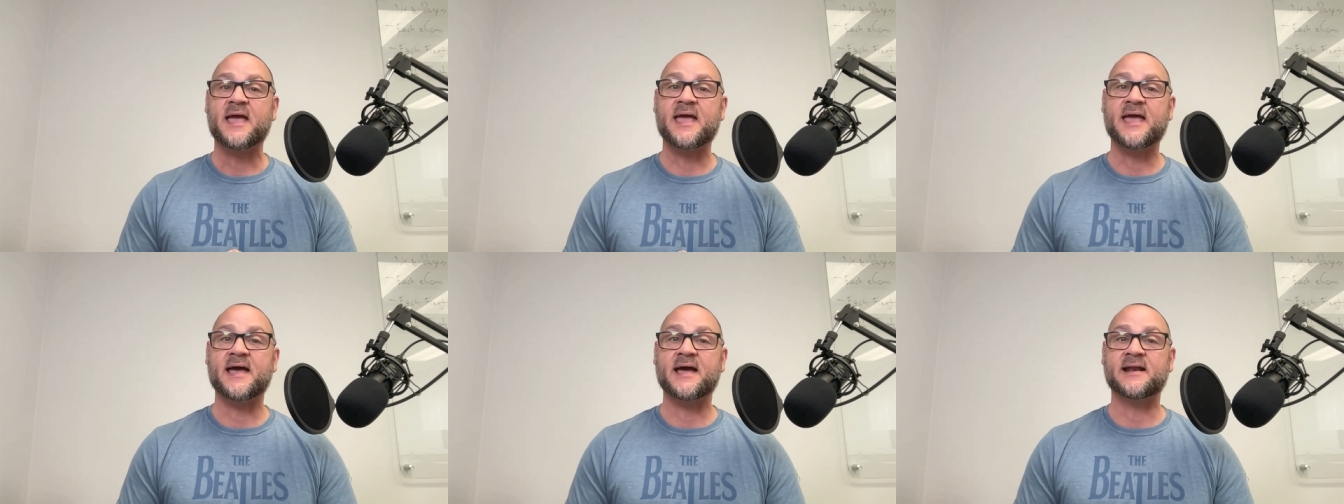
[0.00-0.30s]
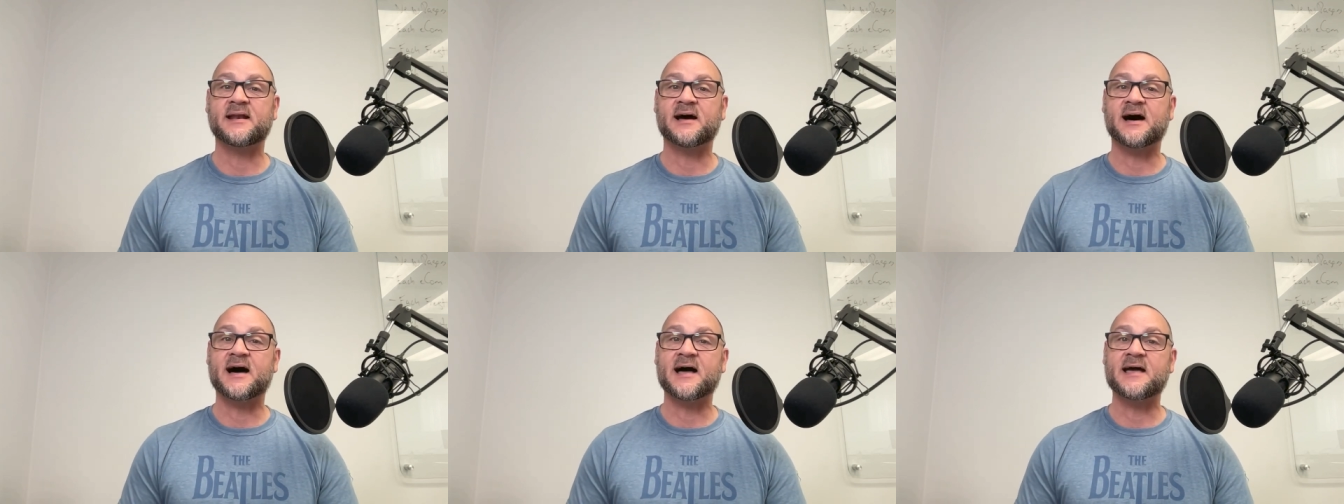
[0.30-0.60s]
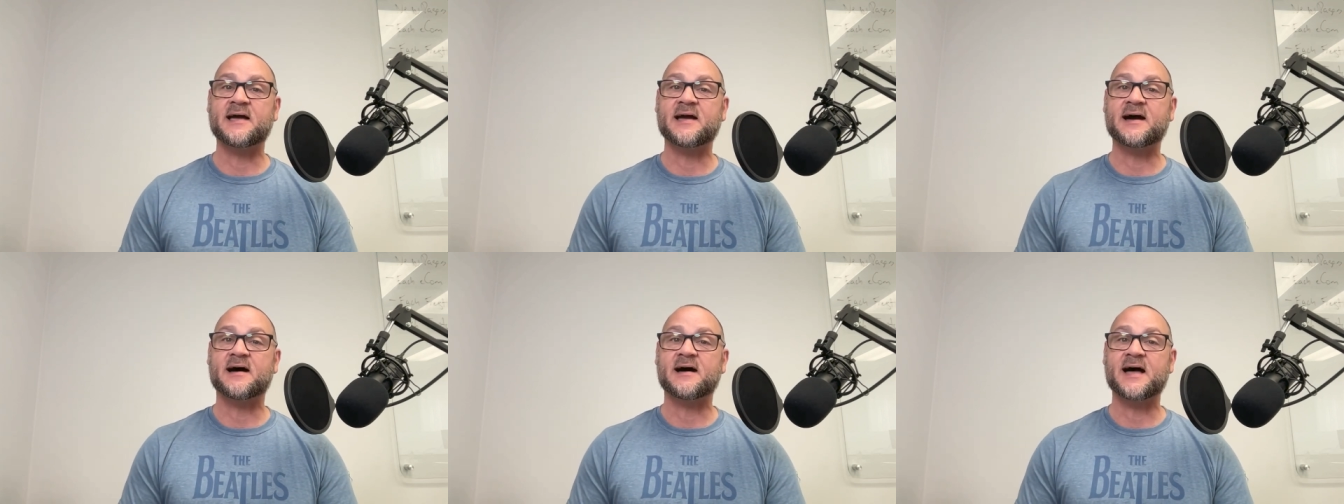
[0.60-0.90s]
And
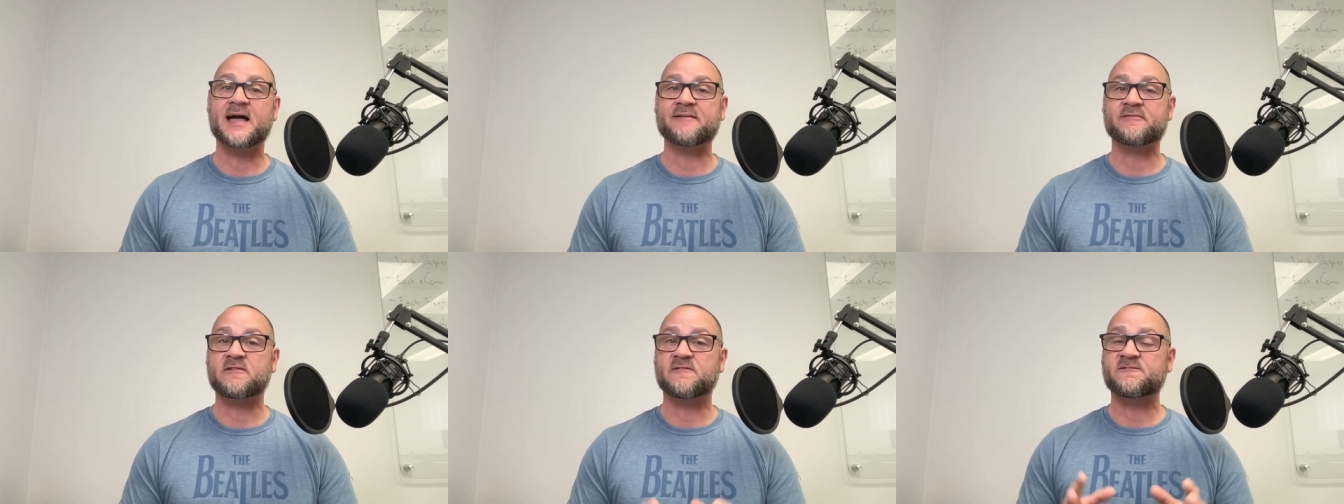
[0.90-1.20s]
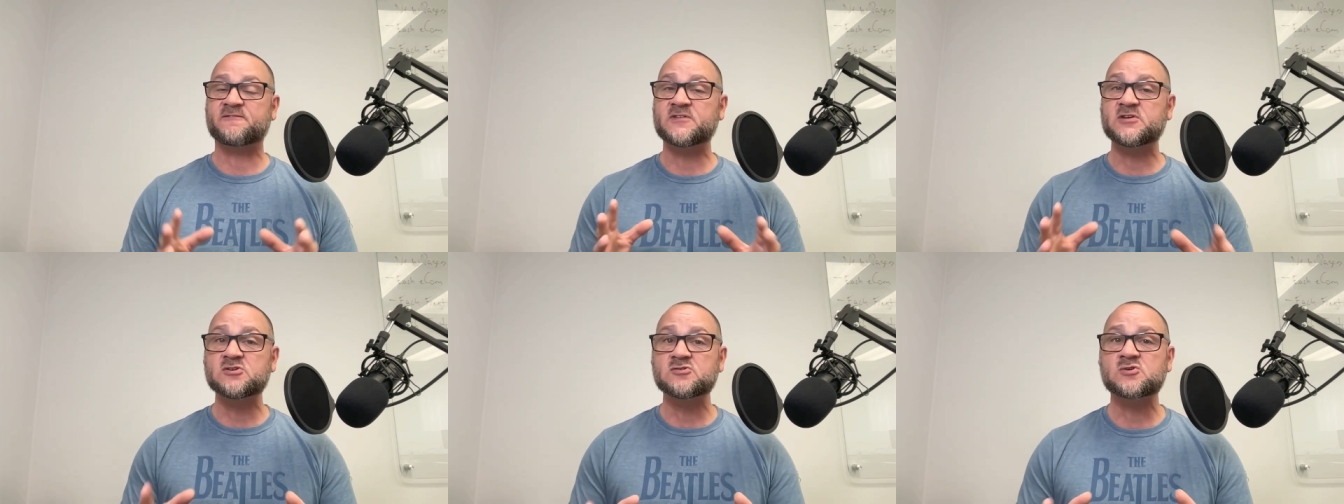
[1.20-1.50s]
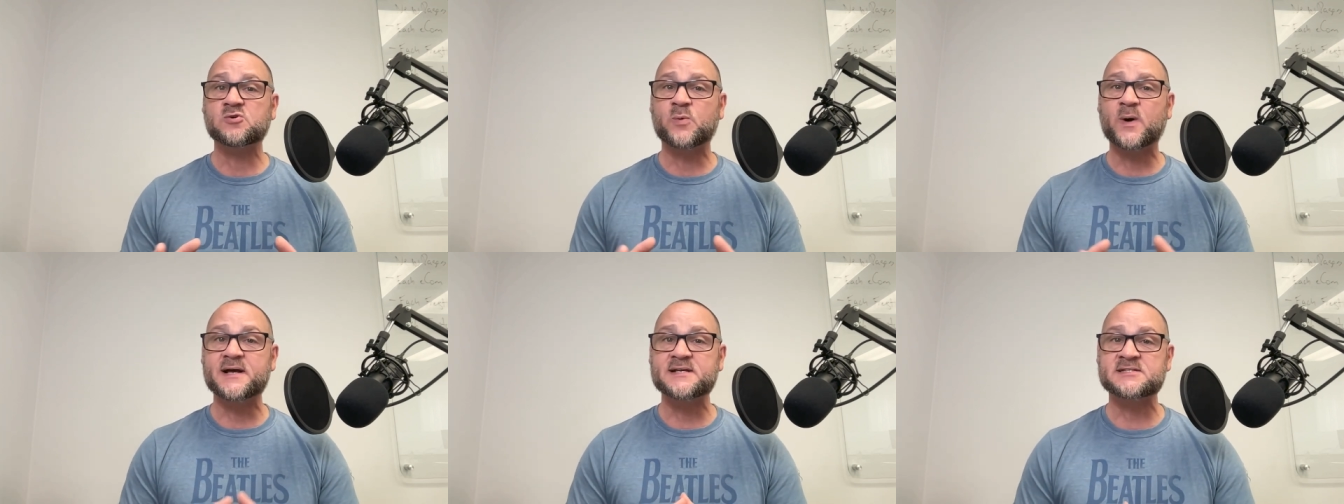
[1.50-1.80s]
I, I have a
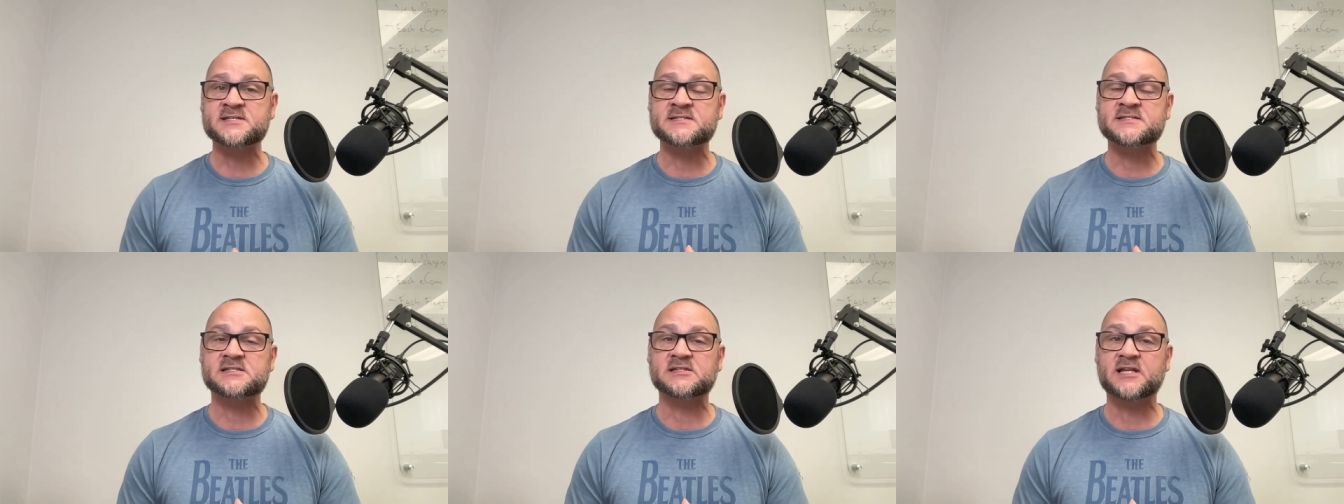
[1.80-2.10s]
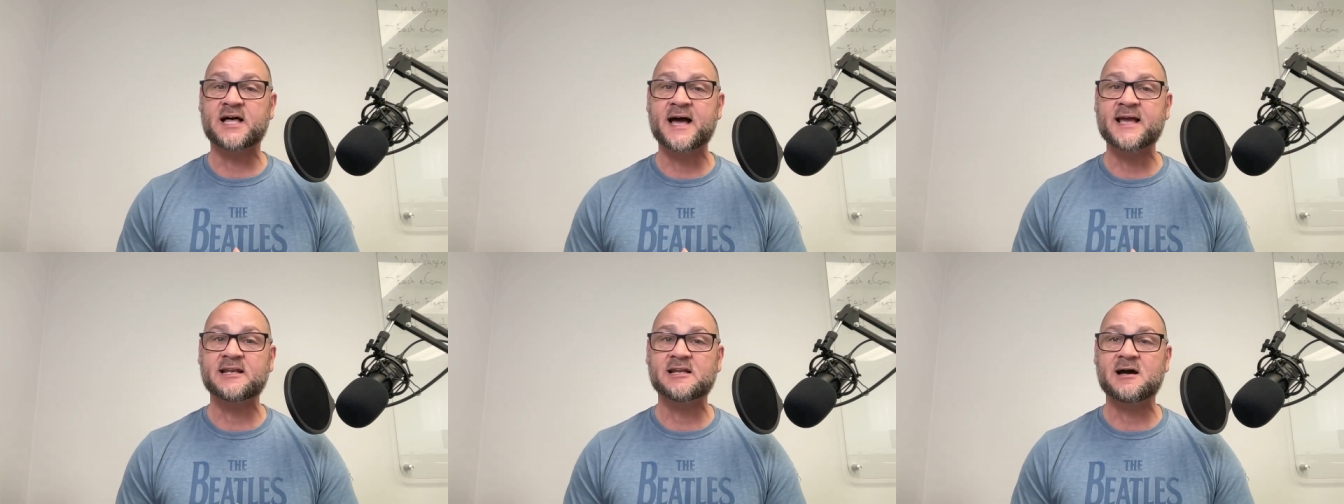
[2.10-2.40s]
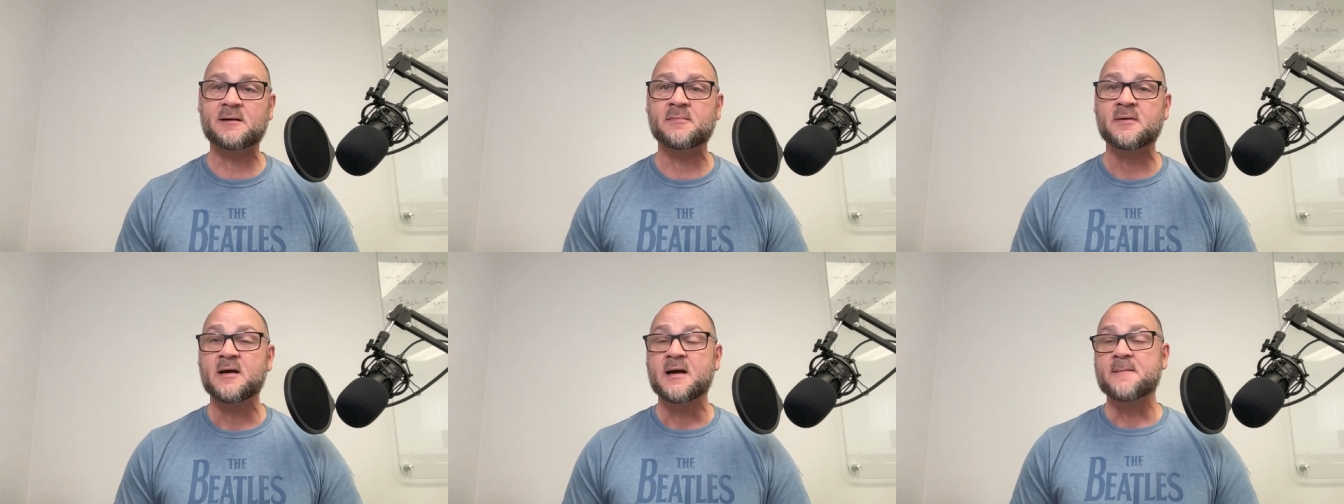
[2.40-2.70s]
few questions lined
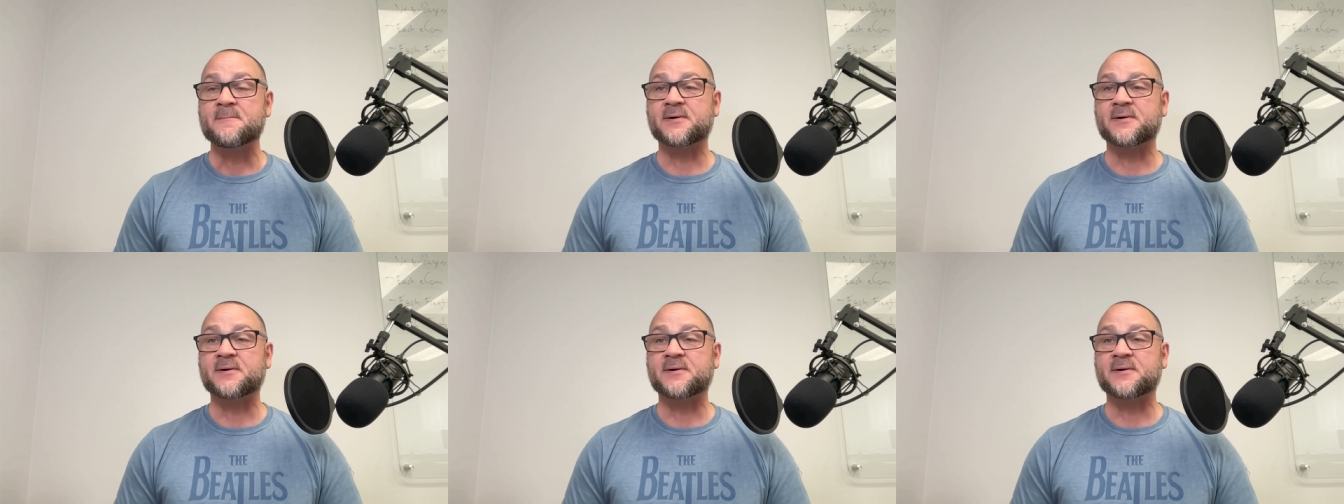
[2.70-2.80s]
up,